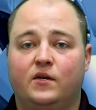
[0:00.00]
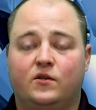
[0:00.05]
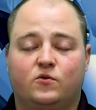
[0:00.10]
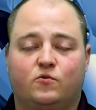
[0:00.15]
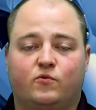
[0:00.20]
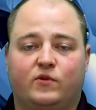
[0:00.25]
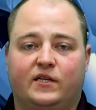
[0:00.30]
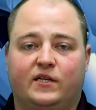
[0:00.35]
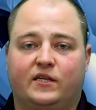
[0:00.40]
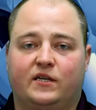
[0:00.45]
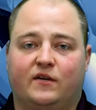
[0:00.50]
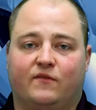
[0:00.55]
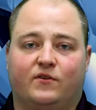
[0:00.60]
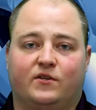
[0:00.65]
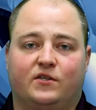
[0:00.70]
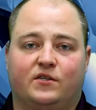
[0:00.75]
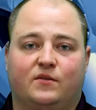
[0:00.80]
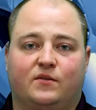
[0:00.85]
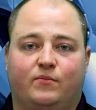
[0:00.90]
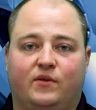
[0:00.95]
It's really good
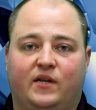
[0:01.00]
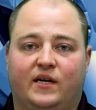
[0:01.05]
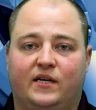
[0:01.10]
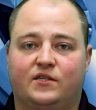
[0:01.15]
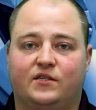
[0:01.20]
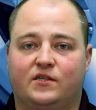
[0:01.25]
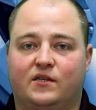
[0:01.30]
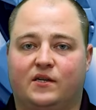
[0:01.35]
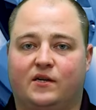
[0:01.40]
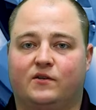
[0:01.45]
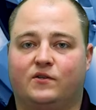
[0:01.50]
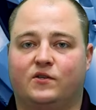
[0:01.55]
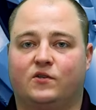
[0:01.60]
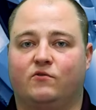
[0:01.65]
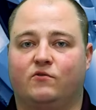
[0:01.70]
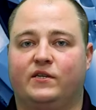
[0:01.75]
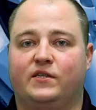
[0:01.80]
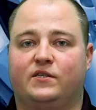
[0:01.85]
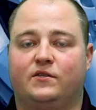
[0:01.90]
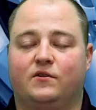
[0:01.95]
for just applying generic
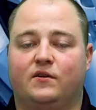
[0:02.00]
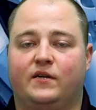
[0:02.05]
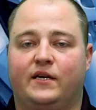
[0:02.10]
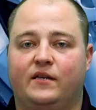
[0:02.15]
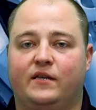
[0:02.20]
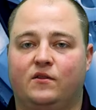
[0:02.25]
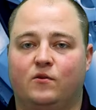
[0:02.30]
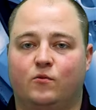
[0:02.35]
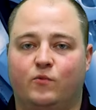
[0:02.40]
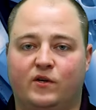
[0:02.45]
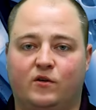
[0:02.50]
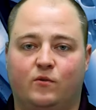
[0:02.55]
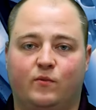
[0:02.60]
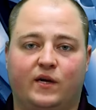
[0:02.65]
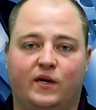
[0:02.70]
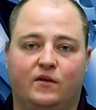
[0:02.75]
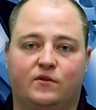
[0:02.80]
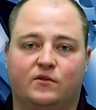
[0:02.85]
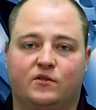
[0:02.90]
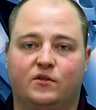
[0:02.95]
degreaser, hitting the wheel
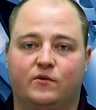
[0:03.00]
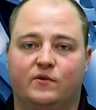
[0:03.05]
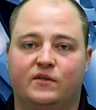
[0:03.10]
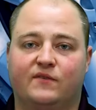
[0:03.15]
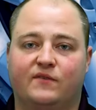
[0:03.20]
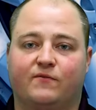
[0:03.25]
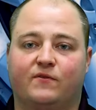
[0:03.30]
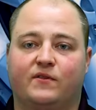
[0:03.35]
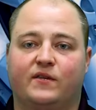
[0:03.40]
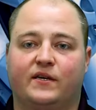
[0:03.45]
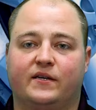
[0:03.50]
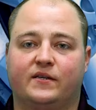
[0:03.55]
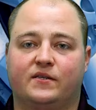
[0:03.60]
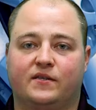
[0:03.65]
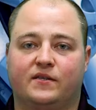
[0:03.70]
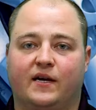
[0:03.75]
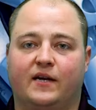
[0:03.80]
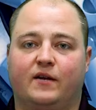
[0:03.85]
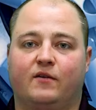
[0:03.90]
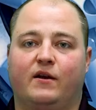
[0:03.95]
wells, doing different
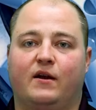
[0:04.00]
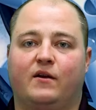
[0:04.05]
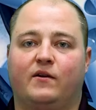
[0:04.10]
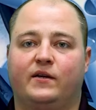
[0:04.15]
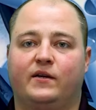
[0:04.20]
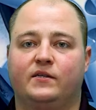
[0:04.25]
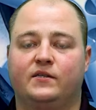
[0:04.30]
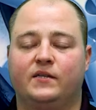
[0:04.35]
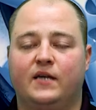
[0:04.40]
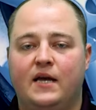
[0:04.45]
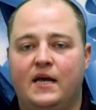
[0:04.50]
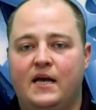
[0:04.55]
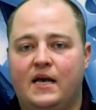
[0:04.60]
things, tighter areas.